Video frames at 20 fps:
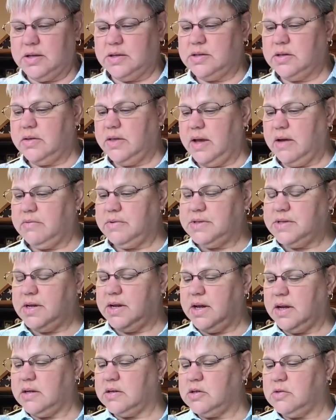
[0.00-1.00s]
So that was
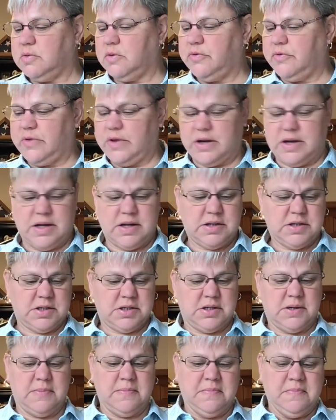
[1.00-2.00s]
an actual
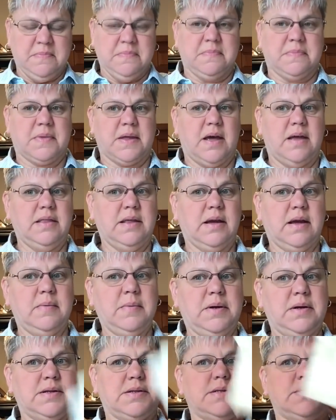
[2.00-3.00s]
finish. I think I'm
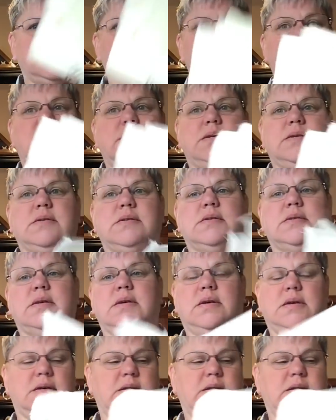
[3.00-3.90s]
going to sneeze.